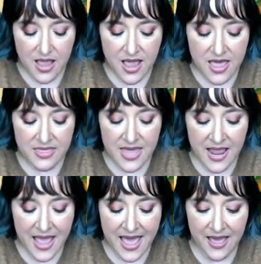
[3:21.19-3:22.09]
And then I
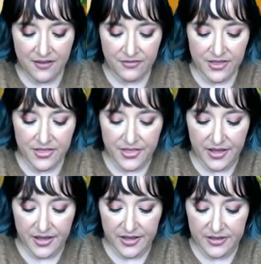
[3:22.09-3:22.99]
have
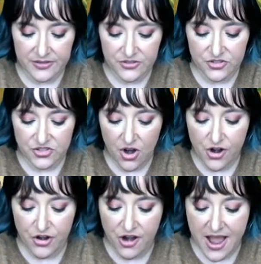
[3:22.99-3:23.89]
the star
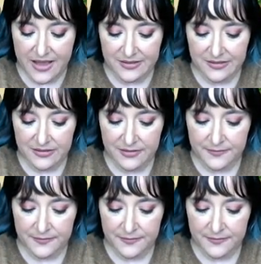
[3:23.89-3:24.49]
grass.